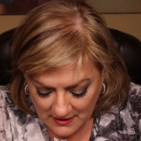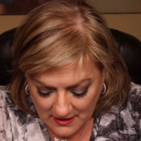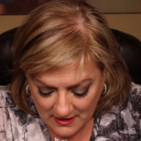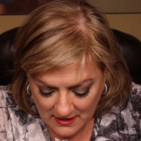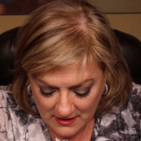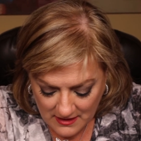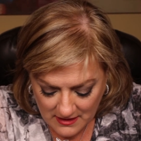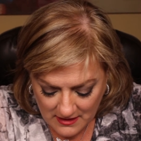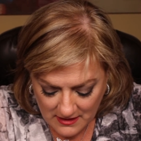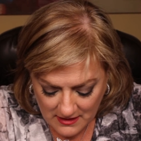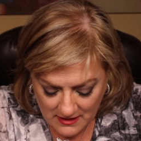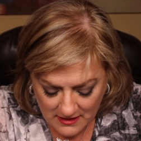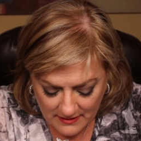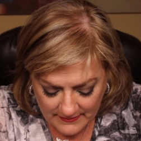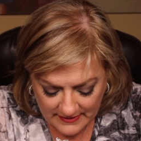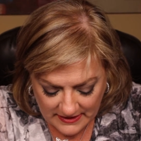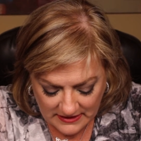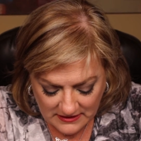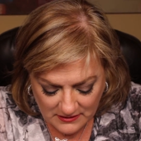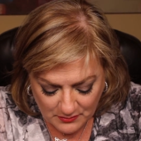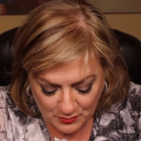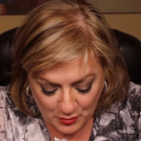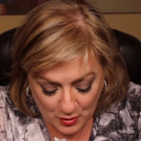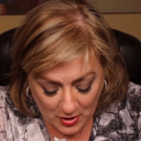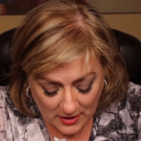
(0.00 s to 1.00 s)
Um,
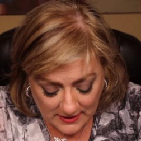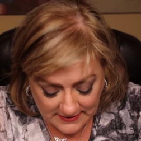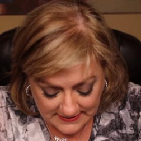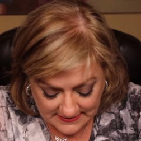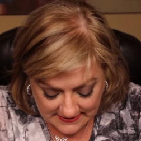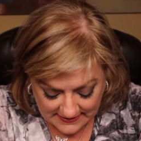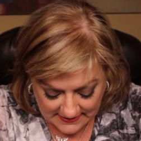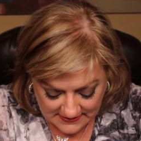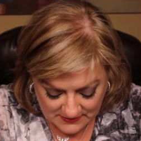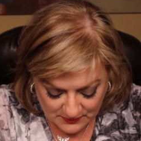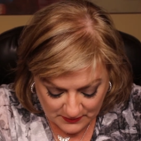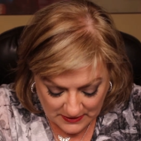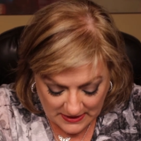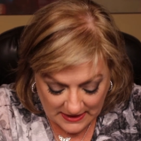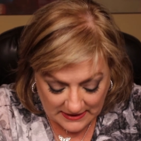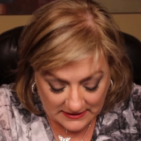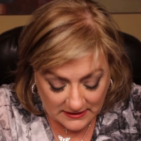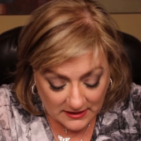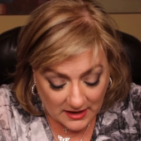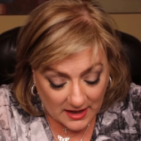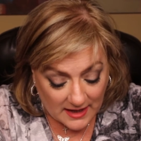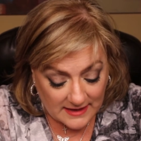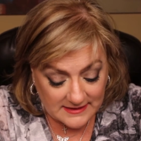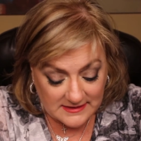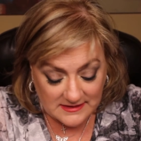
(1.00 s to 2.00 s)
in the process, we had
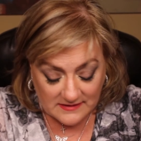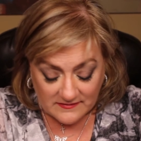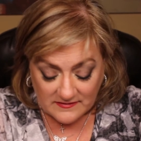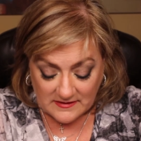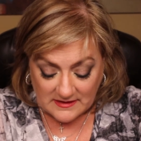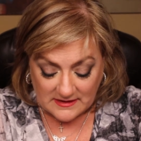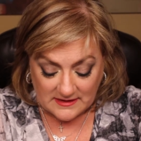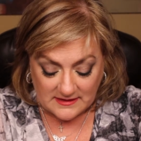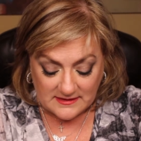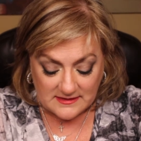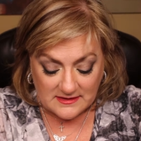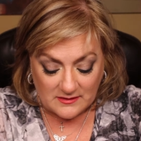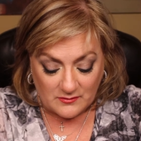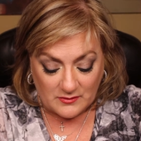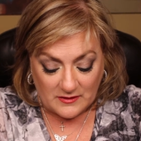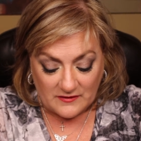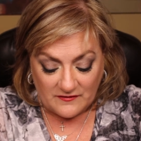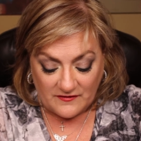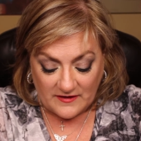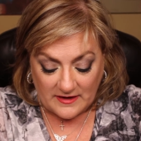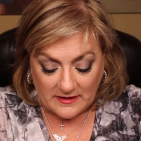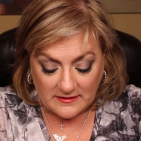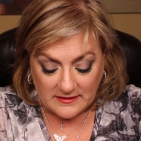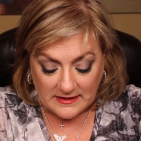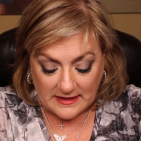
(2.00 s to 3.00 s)
lots of things that we
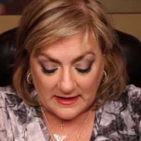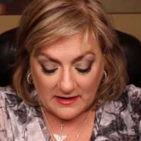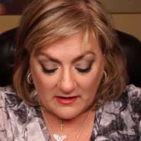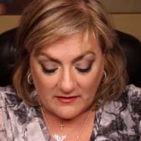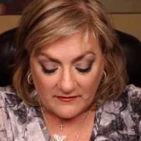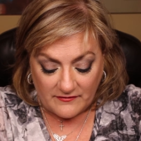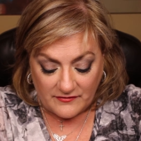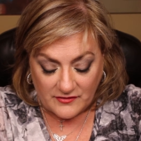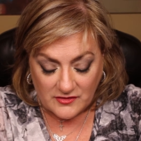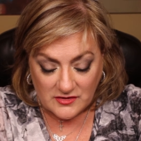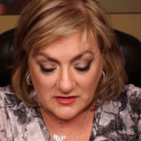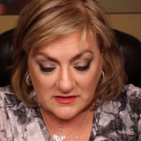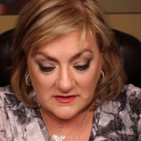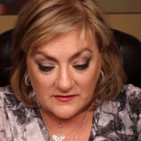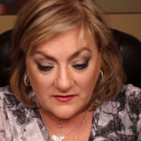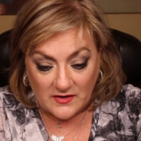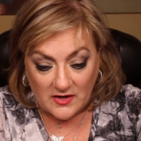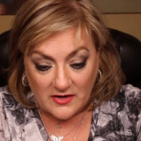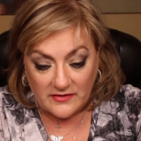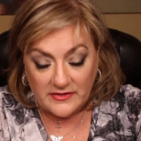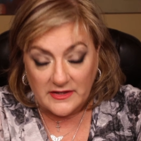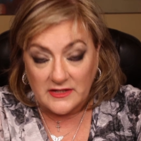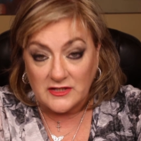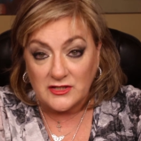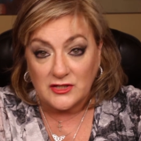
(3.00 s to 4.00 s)
found out. First of
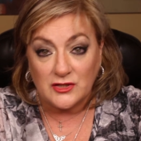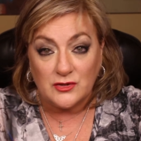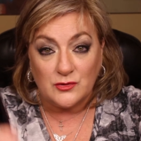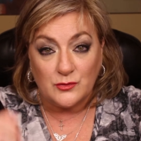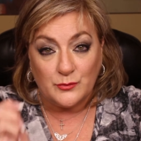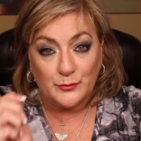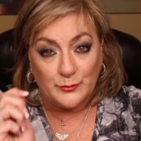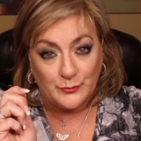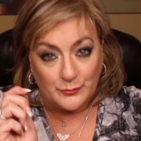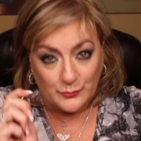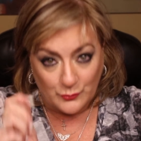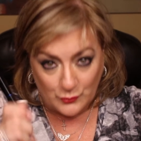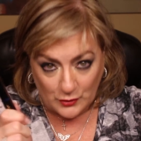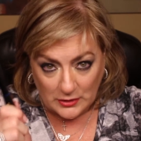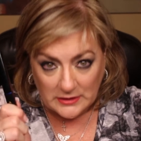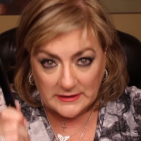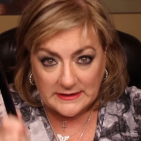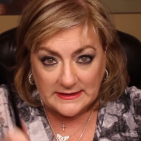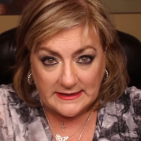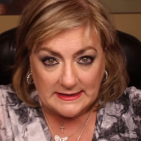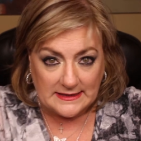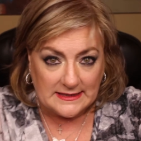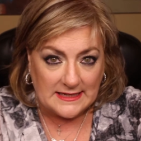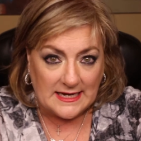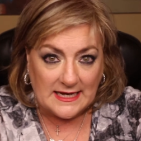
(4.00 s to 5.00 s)
all, that you really
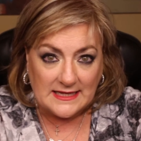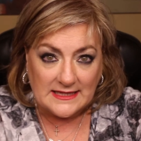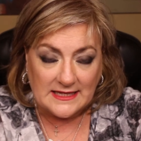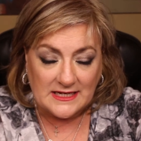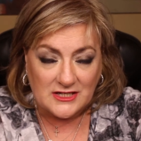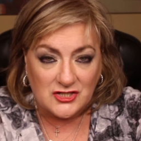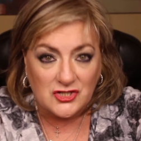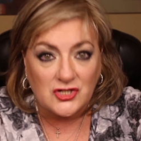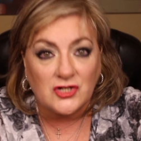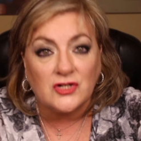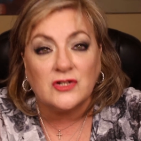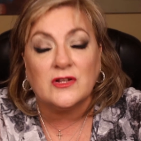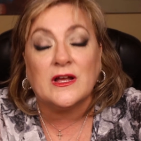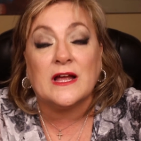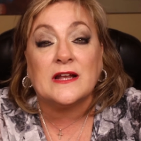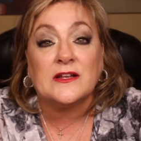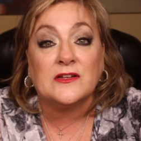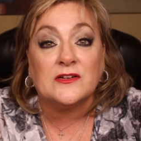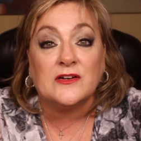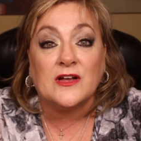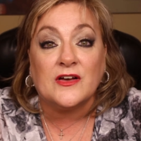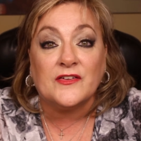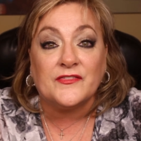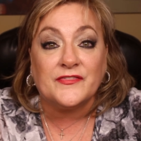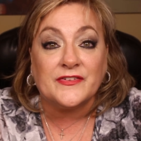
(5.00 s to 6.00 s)
need an eyelash curler. I
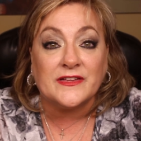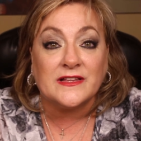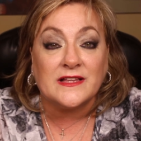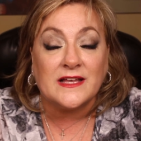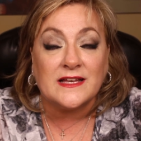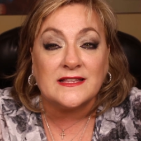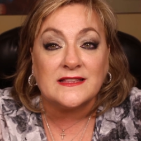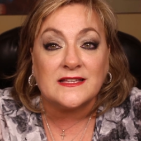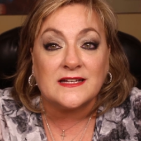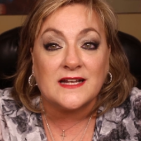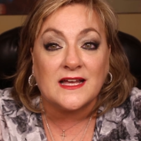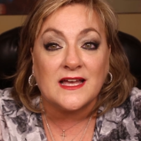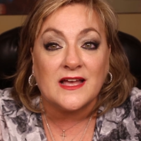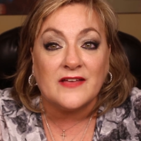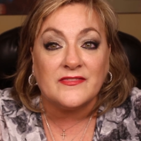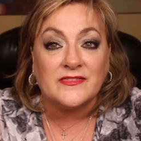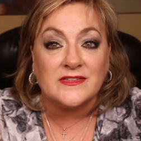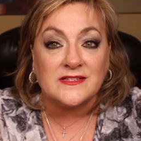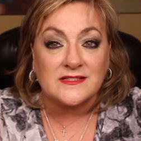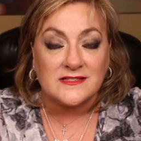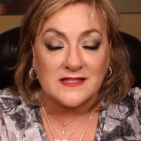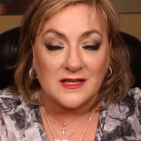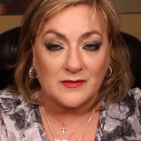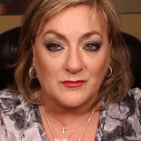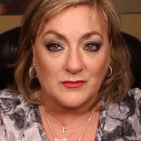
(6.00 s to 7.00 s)
do not feel like that I have the
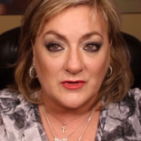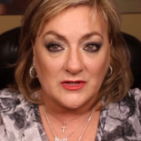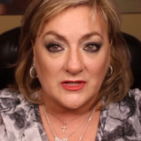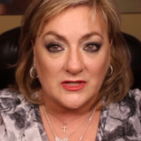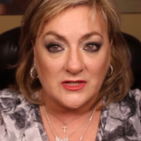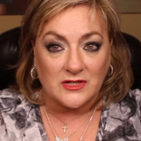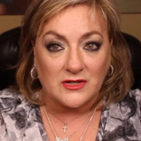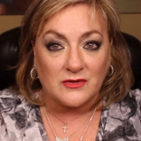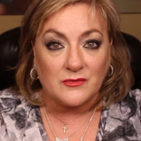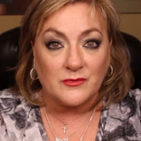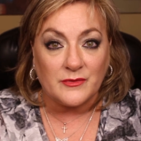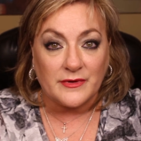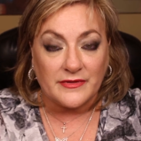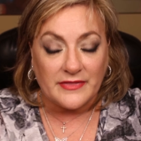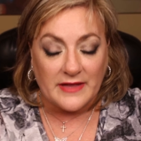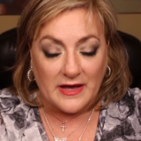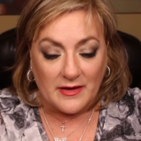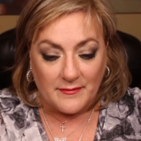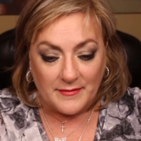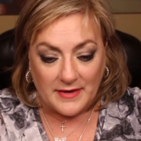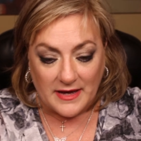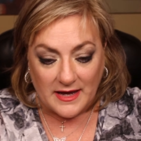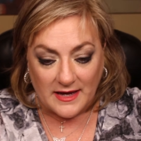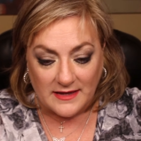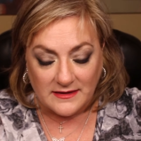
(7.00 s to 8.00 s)
same look
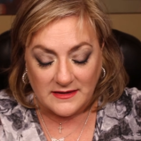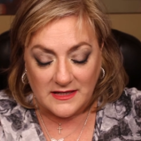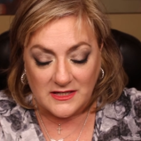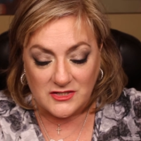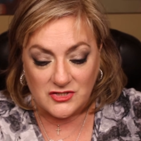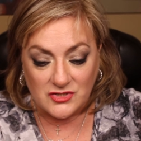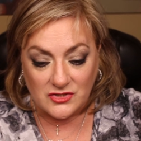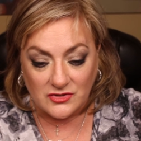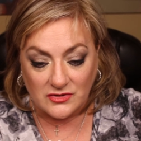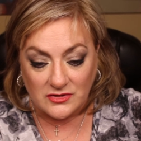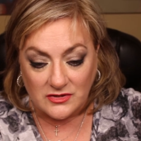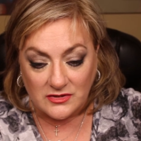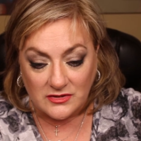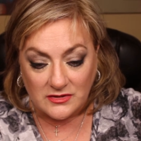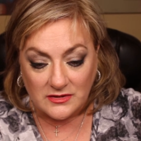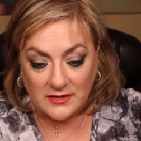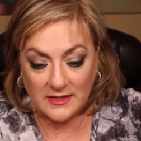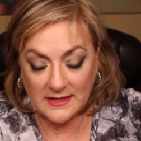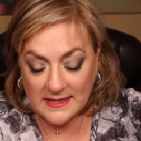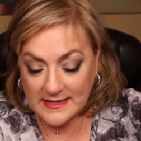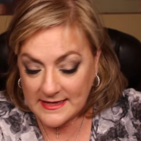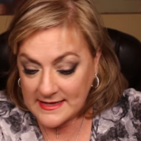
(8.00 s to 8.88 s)
without my eyelash curler.